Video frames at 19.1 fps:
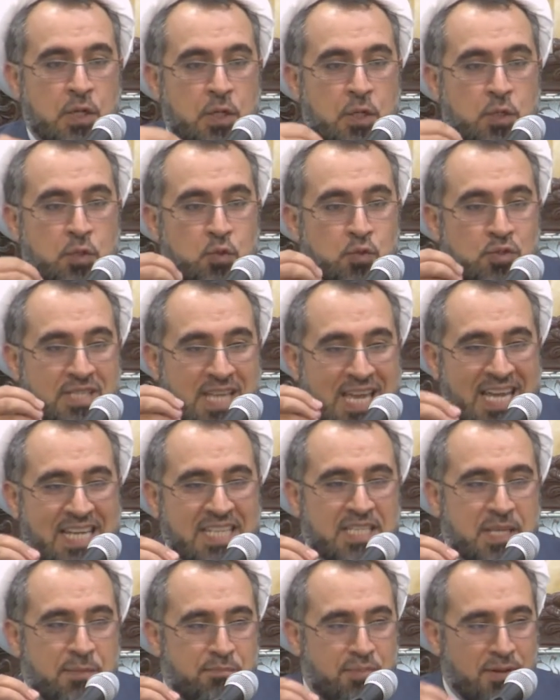to take
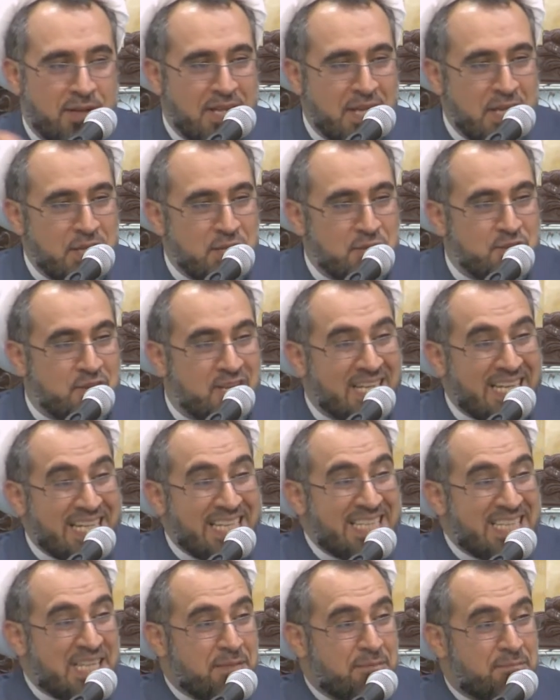the pleasure in
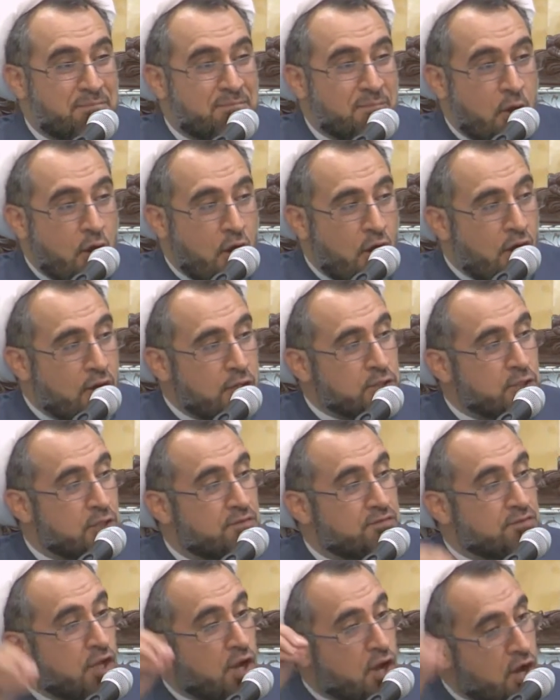the heart of
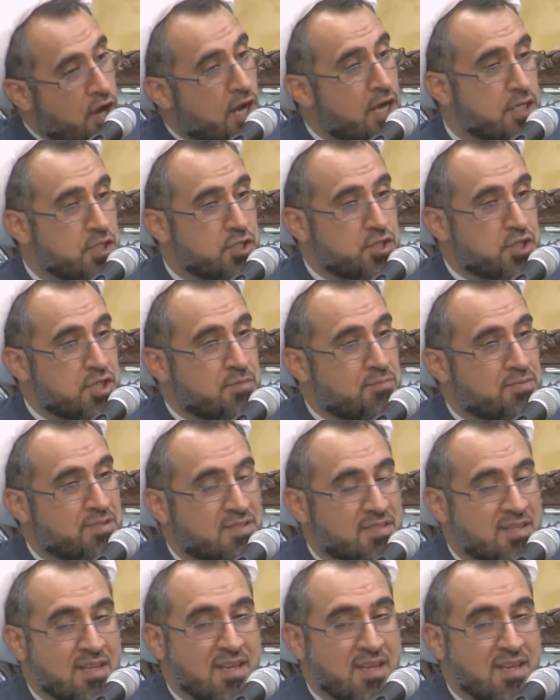the hardships,